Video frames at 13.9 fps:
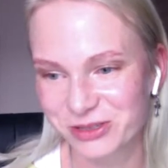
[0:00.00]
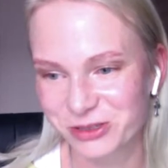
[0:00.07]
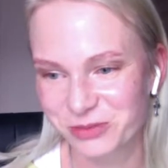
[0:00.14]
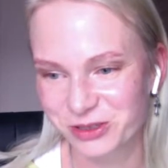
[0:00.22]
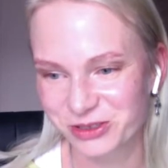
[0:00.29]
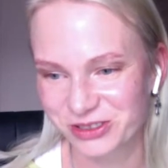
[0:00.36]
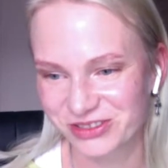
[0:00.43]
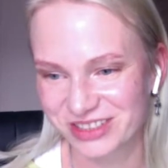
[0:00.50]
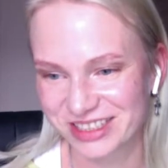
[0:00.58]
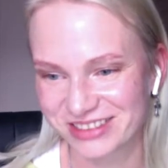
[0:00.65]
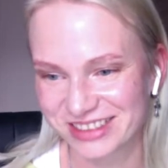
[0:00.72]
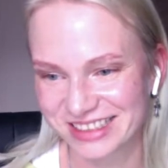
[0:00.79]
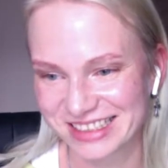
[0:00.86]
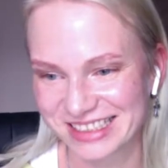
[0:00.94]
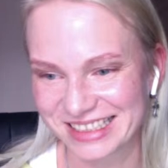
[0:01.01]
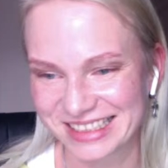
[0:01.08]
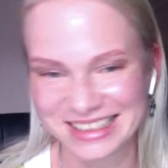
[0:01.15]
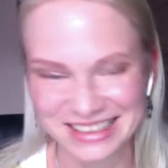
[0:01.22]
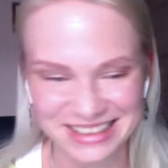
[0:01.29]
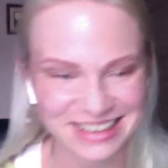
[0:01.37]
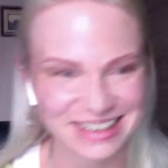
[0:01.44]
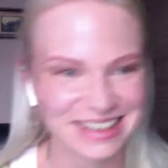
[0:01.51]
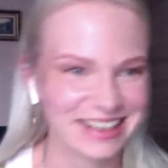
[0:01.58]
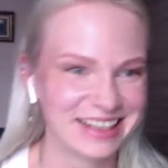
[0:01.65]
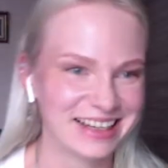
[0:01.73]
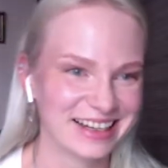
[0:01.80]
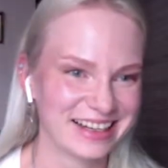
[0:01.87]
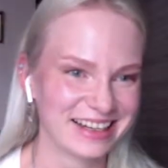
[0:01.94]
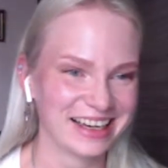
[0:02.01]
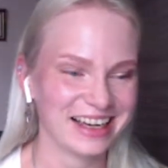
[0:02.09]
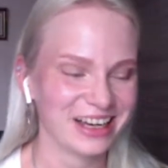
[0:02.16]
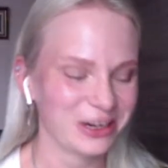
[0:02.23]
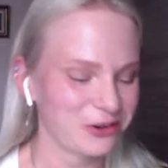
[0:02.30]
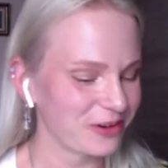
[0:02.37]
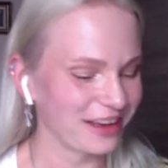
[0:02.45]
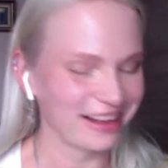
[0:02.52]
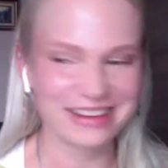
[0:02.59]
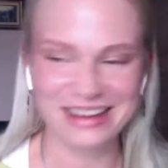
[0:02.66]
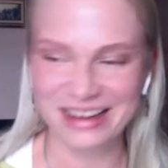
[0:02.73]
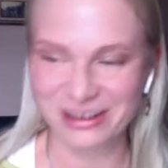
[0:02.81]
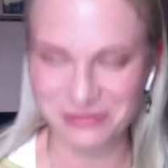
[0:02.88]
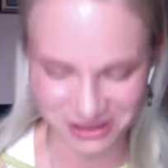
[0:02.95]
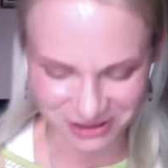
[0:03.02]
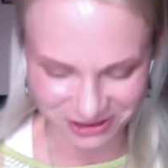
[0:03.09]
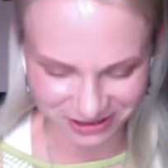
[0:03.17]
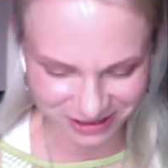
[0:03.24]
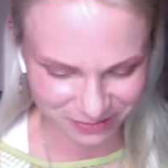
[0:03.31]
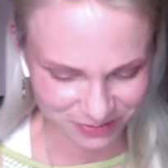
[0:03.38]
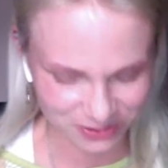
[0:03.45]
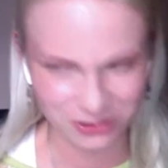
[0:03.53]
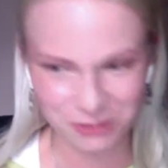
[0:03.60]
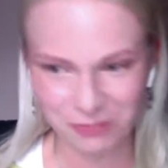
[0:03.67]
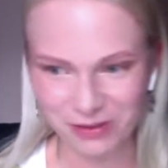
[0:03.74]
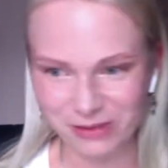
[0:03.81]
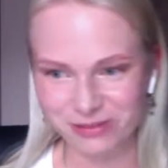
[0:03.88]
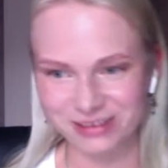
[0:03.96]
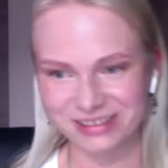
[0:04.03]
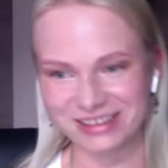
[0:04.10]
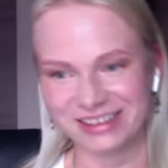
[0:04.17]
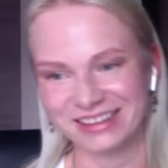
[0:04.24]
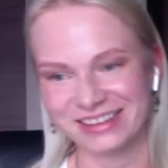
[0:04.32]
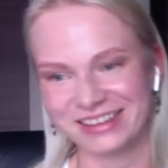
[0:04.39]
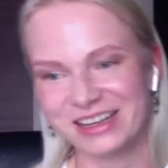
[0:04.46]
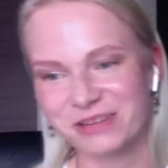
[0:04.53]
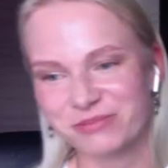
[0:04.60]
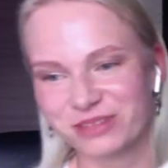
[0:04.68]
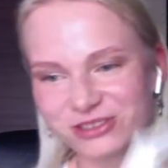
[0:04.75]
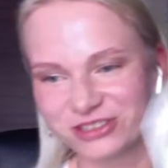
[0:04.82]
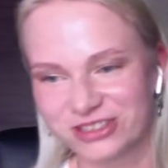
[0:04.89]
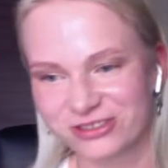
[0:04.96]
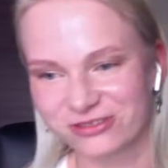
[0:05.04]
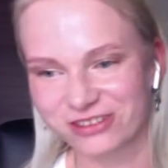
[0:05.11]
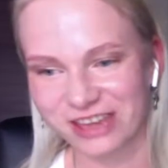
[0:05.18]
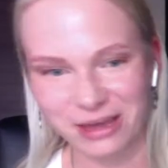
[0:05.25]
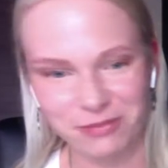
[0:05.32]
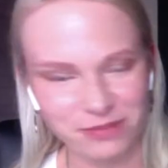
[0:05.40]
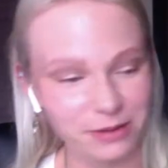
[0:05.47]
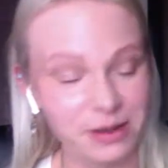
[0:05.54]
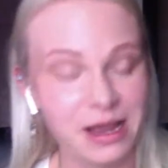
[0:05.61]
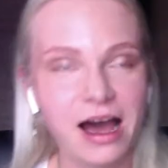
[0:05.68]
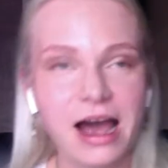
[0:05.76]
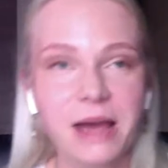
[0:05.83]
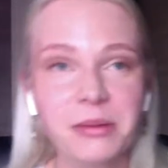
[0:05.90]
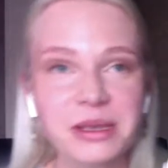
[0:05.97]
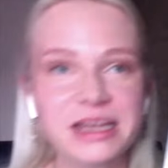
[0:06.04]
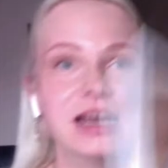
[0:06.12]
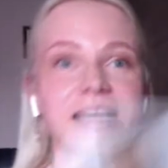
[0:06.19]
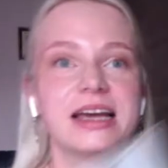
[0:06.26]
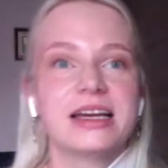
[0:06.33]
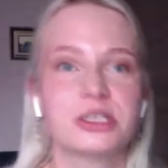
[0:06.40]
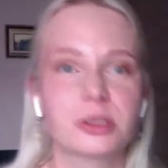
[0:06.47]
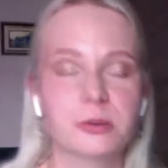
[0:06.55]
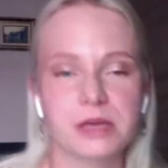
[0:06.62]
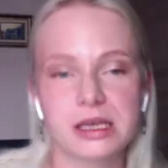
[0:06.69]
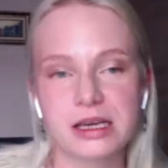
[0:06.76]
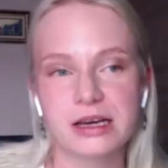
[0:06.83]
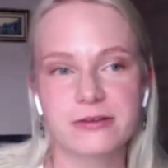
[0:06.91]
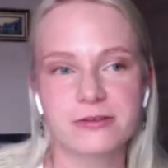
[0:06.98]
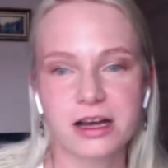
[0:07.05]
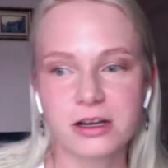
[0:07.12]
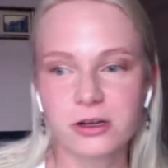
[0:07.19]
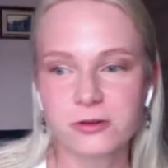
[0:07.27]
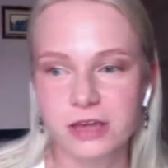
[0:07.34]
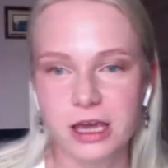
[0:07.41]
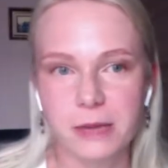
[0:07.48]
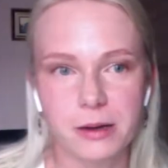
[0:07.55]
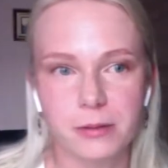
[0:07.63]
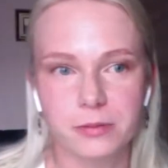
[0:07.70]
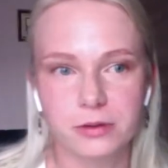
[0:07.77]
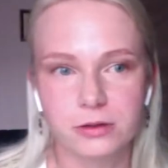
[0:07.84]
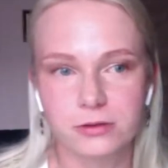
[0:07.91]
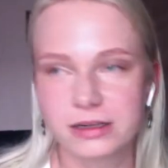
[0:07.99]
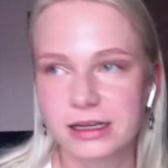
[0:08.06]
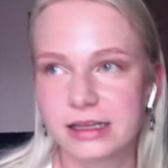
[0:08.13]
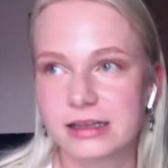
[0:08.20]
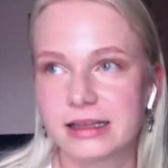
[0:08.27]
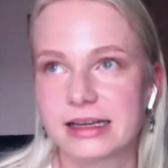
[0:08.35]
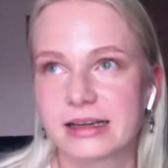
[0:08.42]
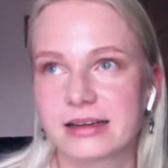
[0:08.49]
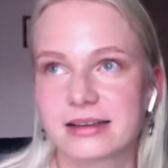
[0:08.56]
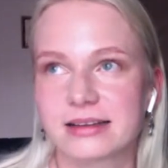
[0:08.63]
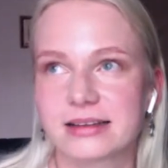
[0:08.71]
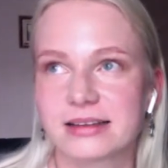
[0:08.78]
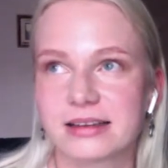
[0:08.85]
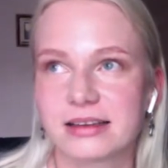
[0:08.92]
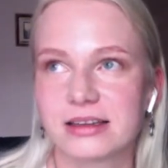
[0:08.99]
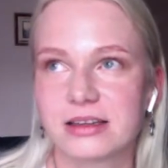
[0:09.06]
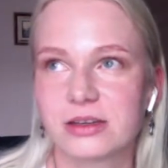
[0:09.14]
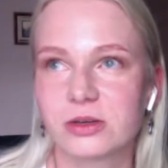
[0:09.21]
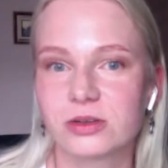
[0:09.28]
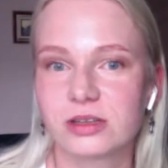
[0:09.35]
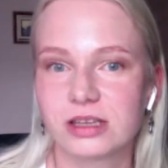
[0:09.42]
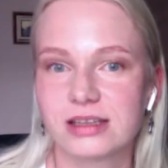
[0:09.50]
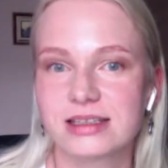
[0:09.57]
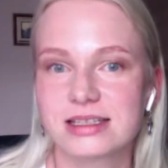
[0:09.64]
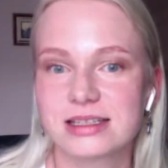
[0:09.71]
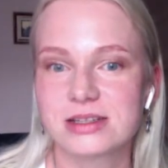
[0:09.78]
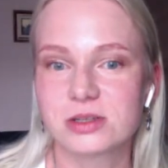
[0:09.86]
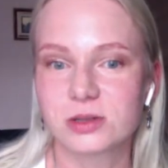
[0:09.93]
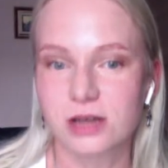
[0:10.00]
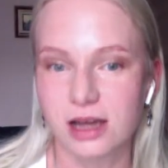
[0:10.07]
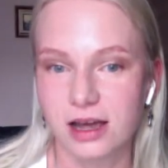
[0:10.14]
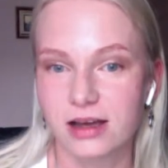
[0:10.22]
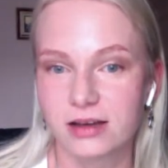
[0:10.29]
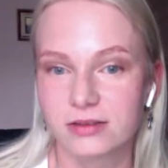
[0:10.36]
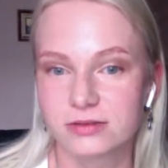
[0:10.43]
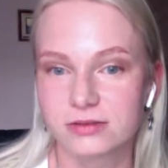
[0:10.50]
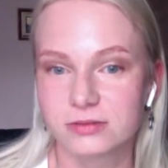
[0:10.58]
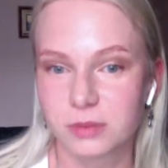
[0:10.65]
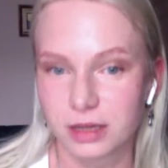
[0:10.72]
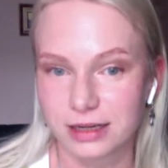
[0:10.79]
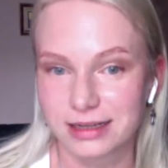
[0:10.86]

I broke because of 17. Welcome, all the broke people, because of K-pop. I mean, to be a fan of K-pop, you really like, you need to have